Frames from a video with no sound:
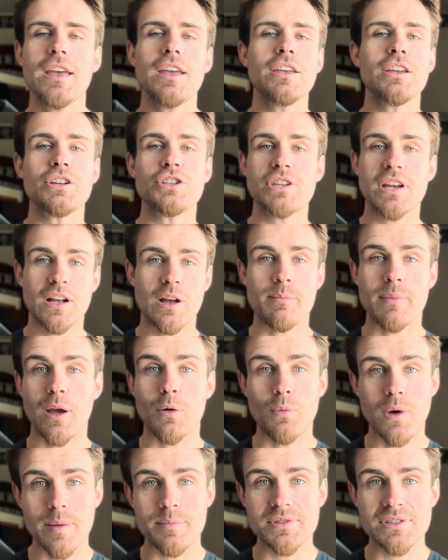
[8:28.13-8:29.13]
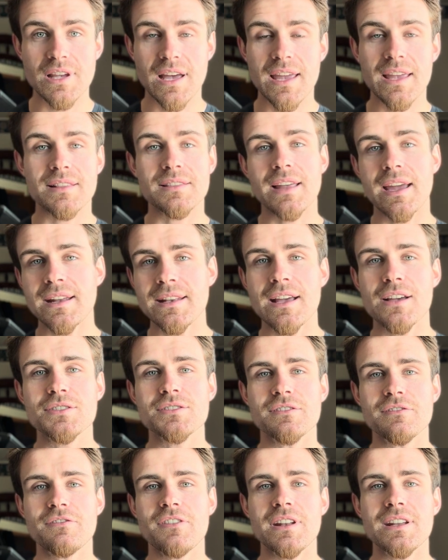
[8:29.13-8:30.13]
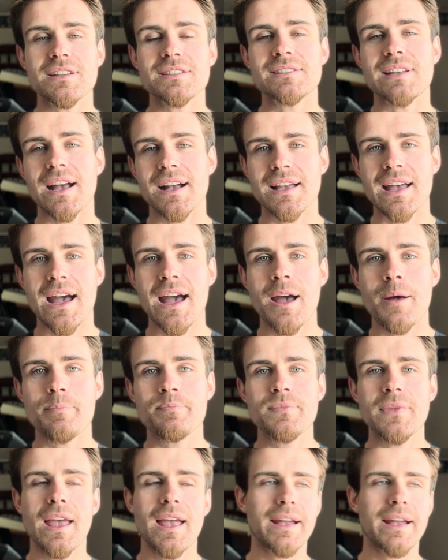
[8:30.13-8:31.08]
You check out my website, lanenelsonfitness.com.